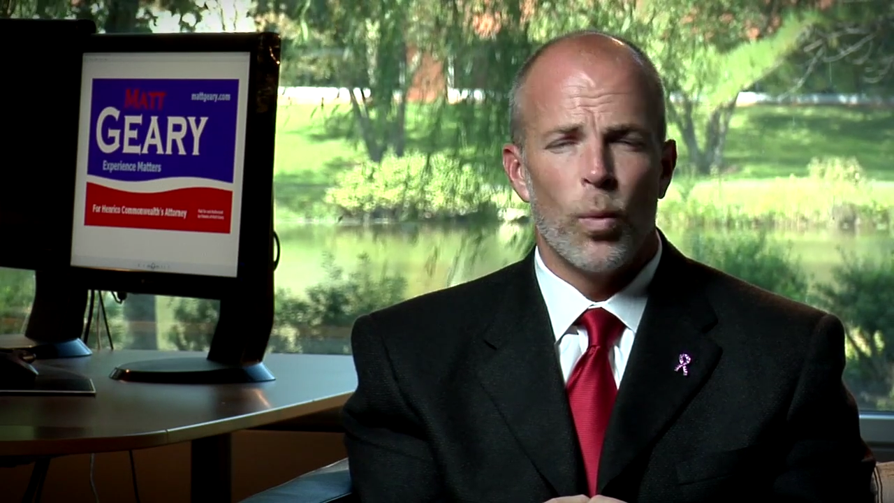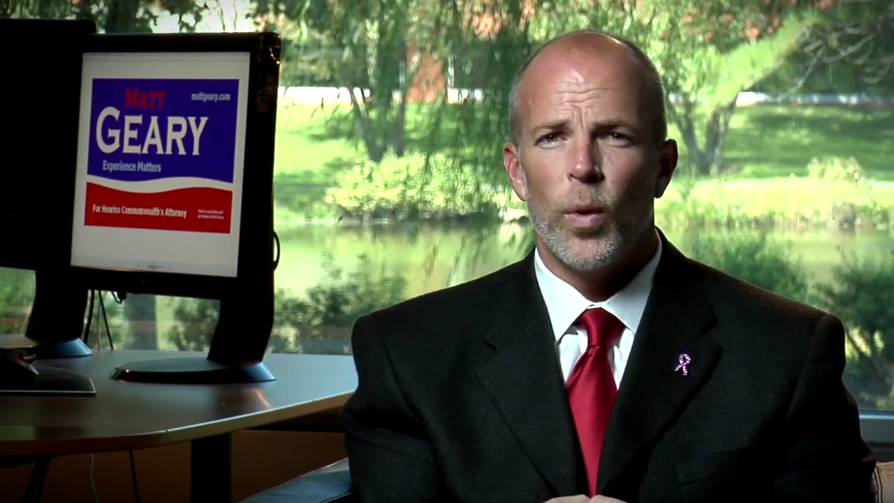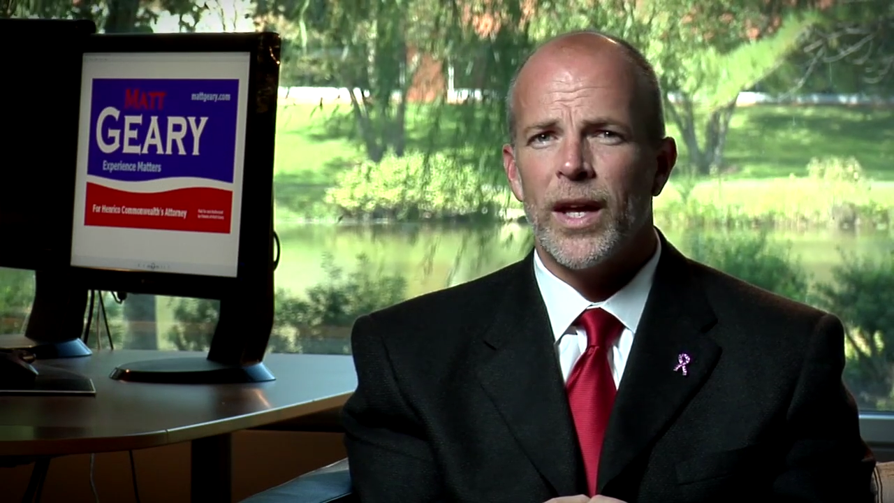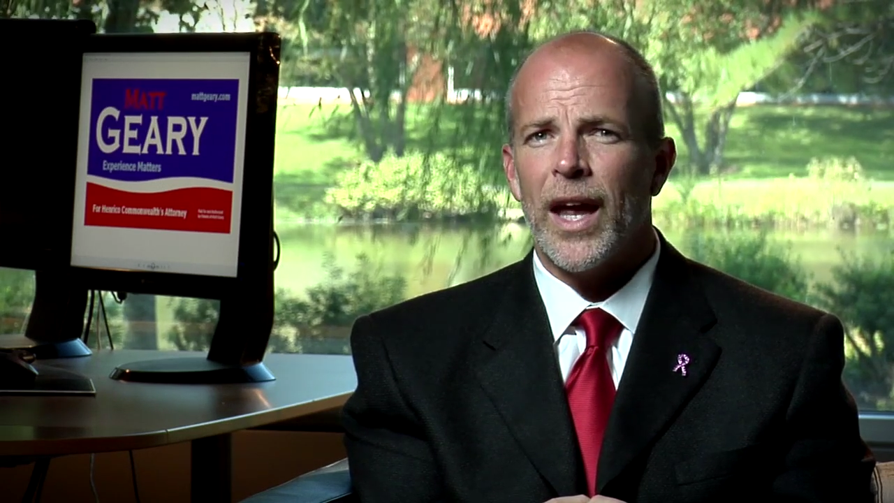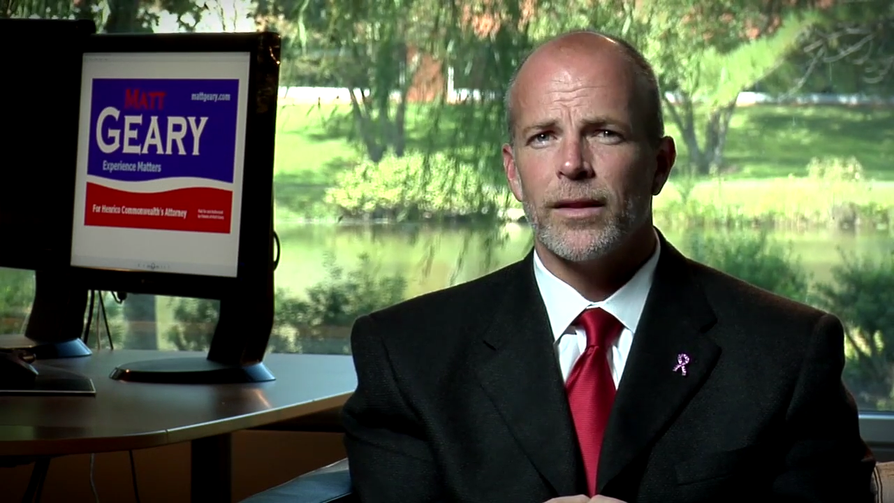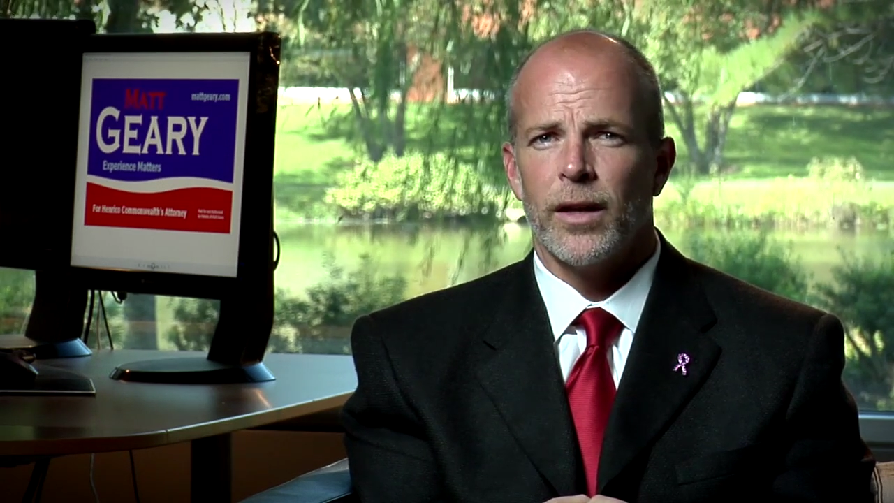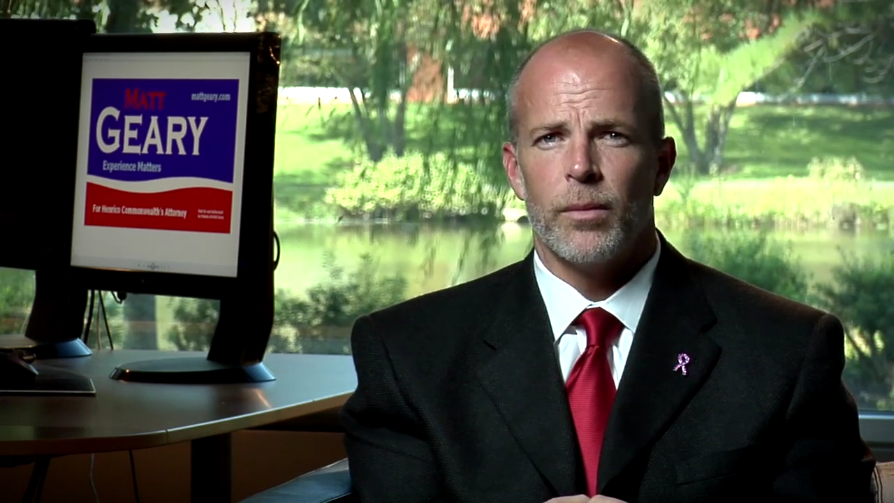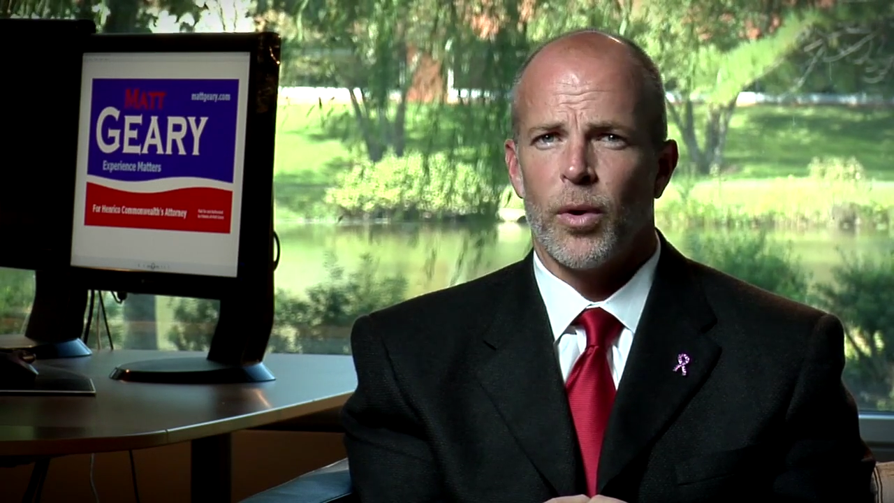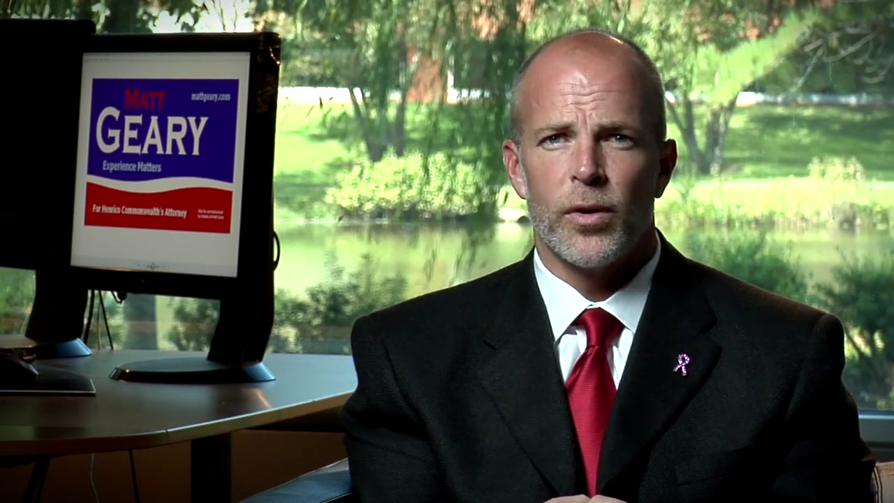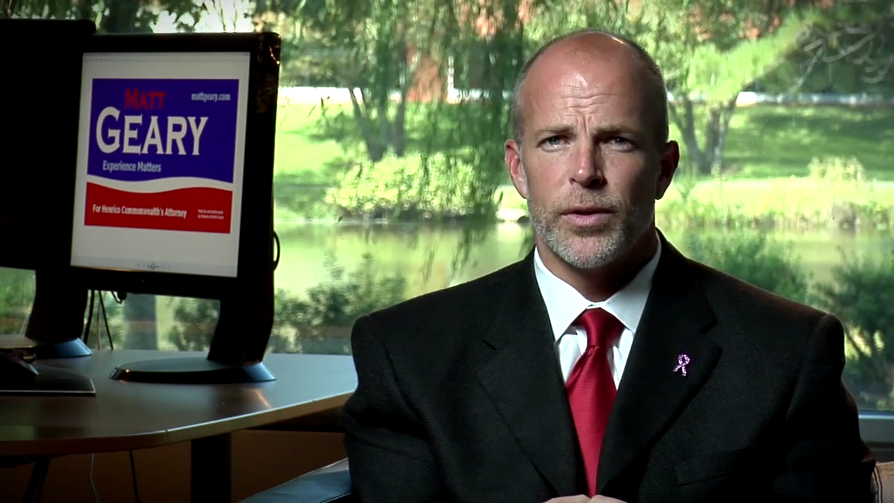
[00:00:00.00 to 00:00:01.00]
we can't
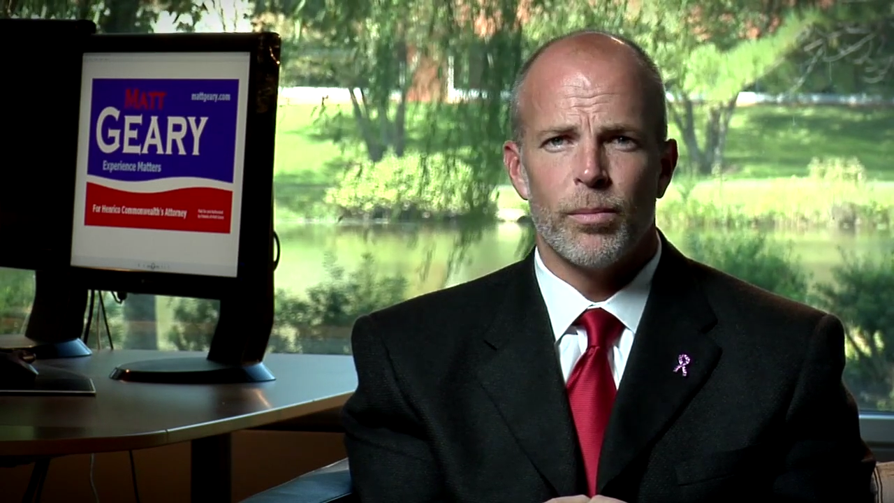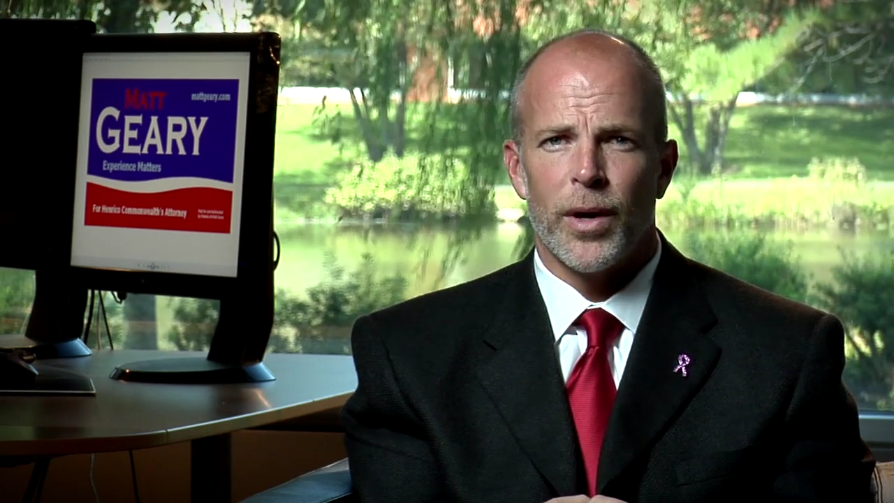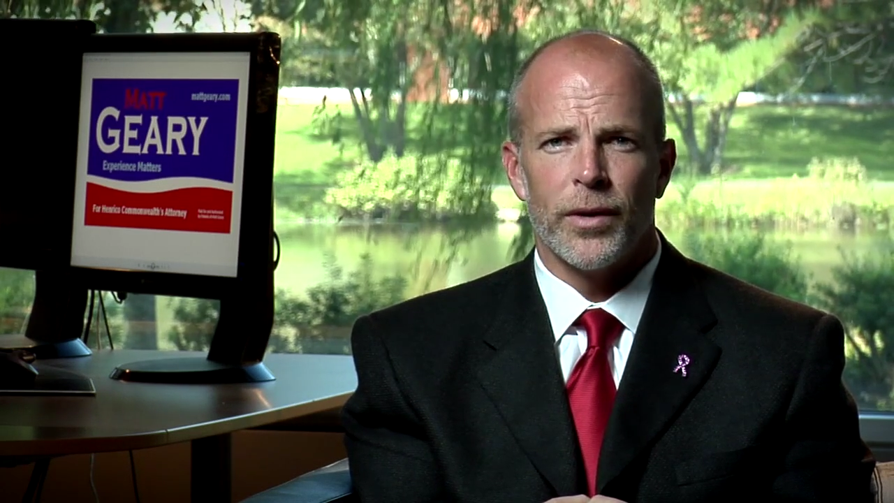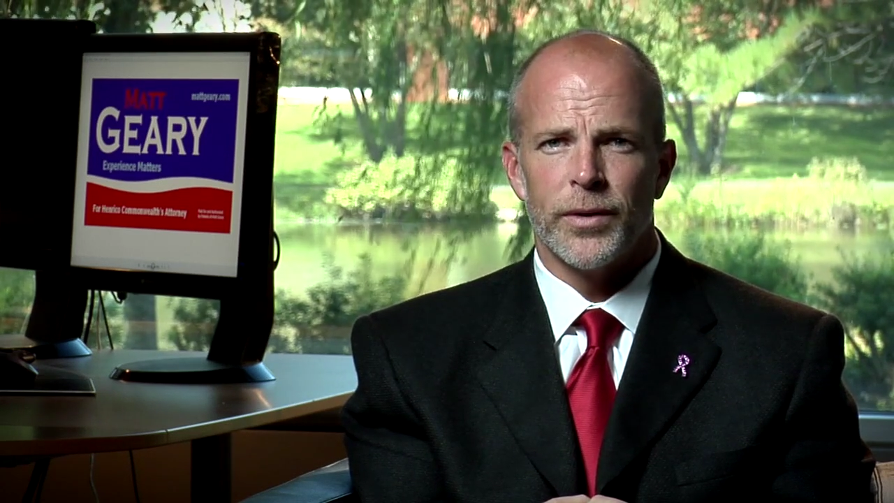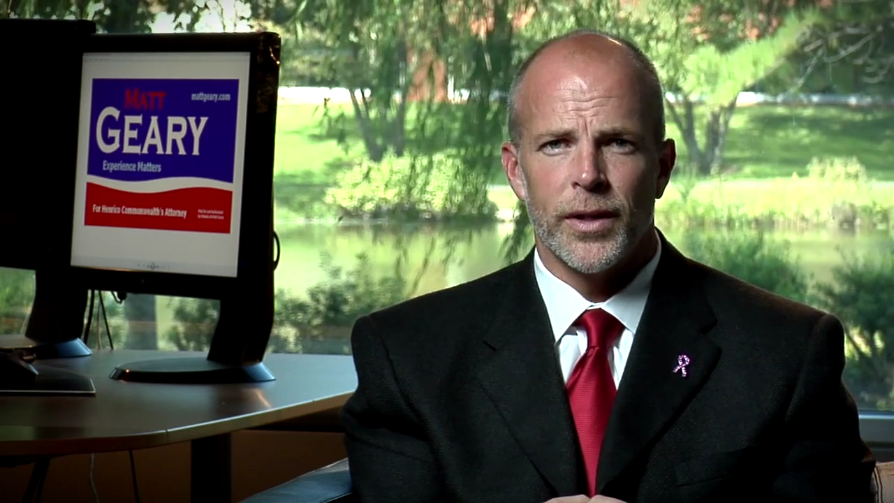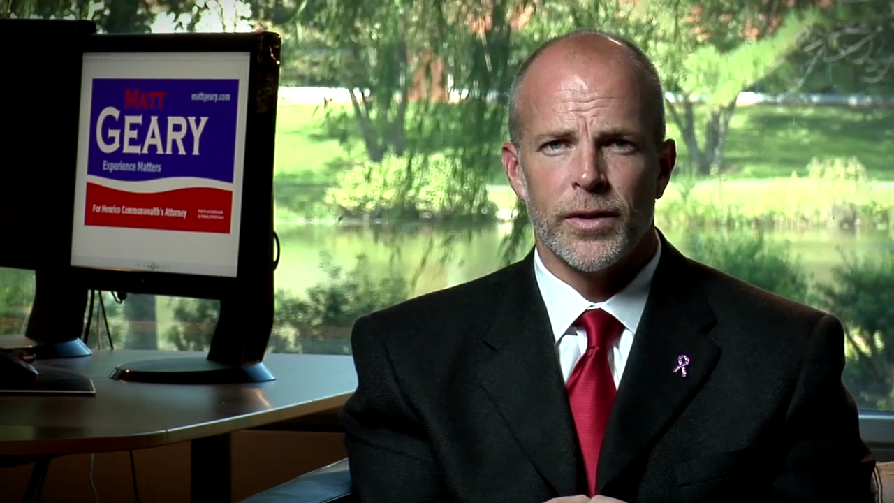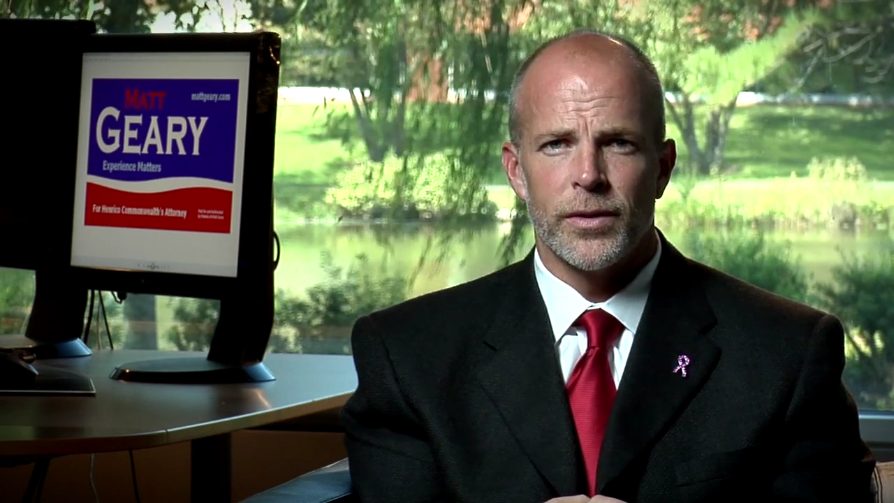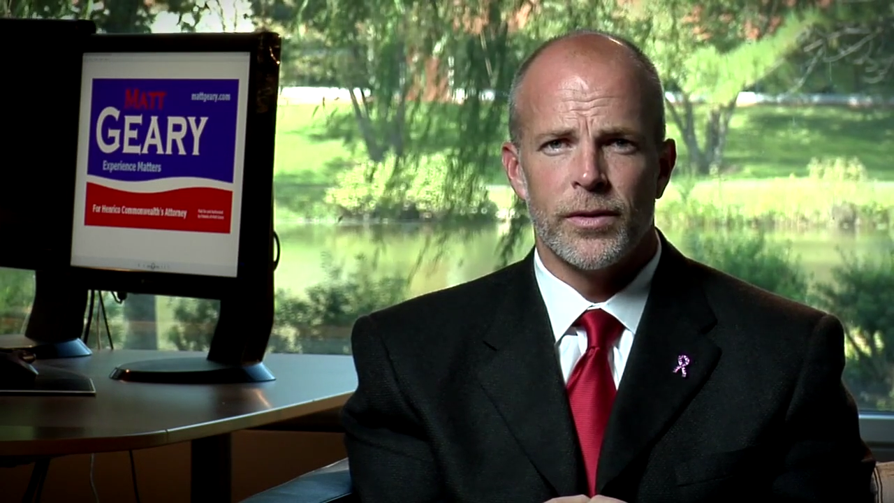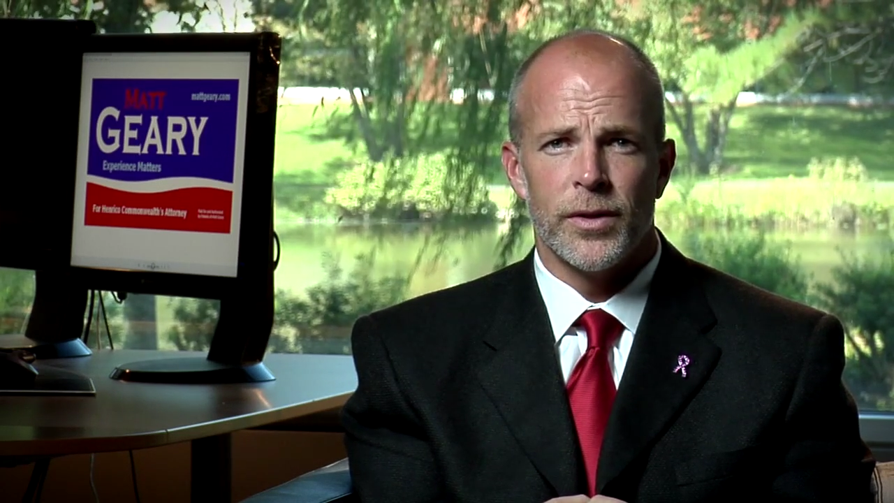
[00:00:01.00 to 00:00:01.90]
let partisan politics